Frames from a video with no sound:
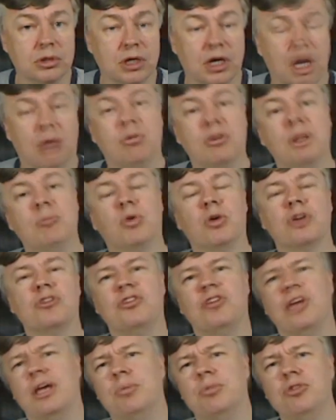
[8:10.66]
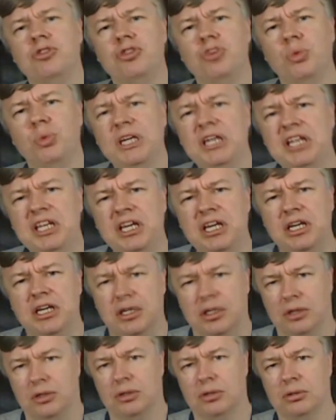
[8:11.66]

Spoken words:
How many more examples do we need?